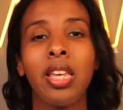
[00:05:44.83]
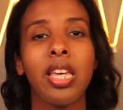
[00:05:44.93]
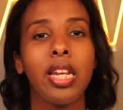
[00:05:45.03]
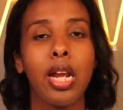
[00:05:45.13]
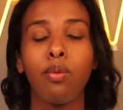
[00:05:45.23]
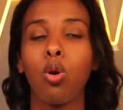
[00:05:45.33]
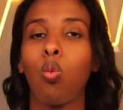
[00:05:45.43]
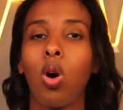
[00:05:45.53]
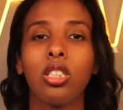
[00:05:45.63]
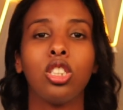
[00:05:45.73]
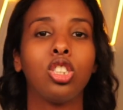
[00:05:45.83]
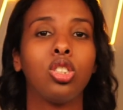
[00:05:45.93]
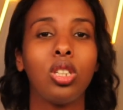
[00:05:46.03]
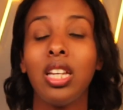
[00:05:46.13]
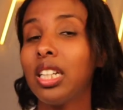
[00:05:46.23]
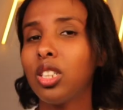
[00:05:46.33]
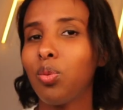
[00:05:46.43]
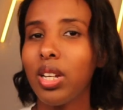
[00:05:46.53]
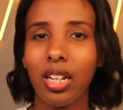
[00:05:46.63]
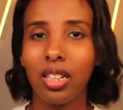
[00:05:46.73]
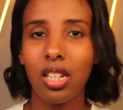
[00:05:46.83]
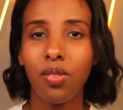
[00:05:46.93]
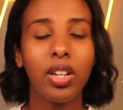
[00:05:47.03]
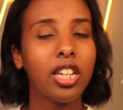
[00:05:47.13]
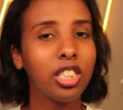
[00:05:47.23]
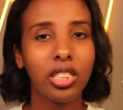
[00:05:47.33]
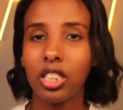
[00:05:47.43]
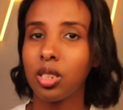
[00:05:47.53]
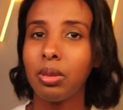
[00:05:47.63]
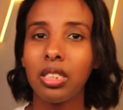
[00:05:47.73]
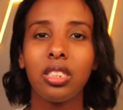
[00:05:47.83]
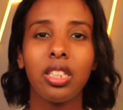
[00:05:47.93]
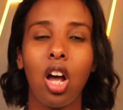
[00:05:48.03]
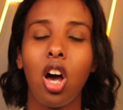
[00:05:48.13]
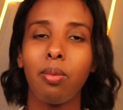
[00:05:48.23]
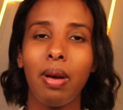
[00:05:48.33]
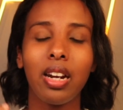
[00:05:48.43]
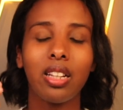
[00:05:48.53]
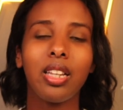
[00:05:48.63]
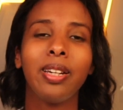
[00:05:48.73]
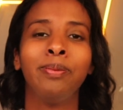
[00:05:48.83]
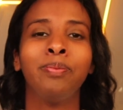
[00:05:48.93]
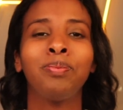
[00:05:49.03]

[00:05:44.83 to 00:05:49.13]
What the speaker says: He doesn't read it even, he just dismisses it automatically.